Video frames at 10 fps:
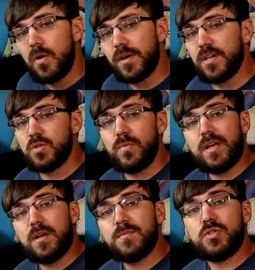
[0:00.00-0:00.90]
Okay, so when
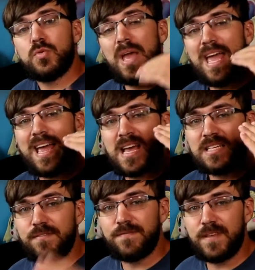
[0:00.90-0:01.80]
it comes to a
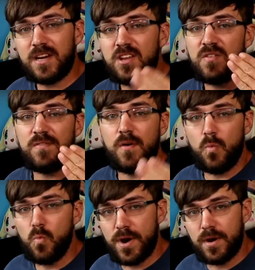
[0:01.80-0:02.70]
definitive
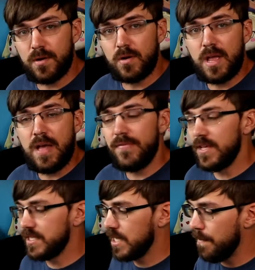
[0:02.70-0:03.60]
winner in
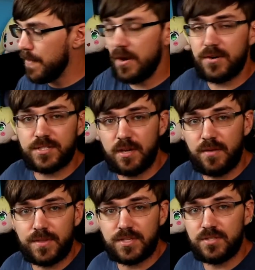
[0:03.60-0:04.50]
this comparison
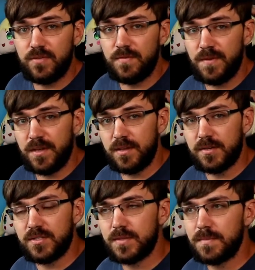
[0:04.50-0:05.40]
of these two
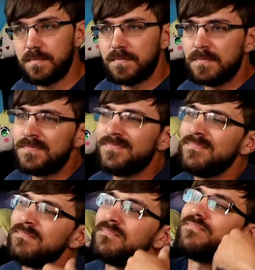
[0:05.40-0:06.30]
figures,
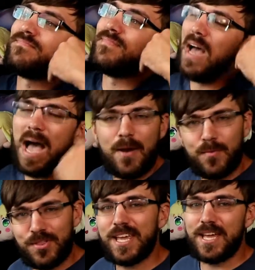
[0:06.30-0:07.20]
I
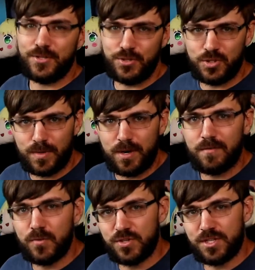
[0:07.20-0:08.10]
really can't choose one,
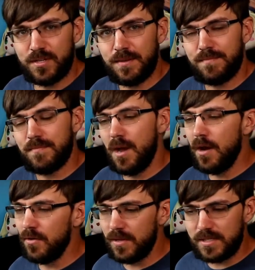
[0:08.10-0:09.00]
unfortunately. I
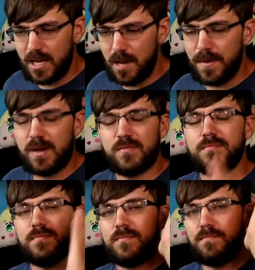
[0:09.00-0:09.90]
know that's a cop-out,
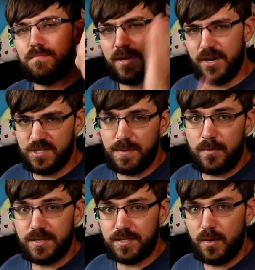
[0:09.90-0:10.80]
but here's my
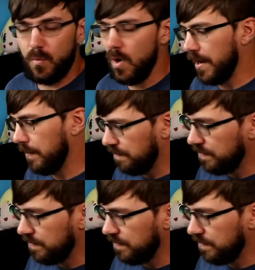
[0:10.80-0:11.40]
reasoning why.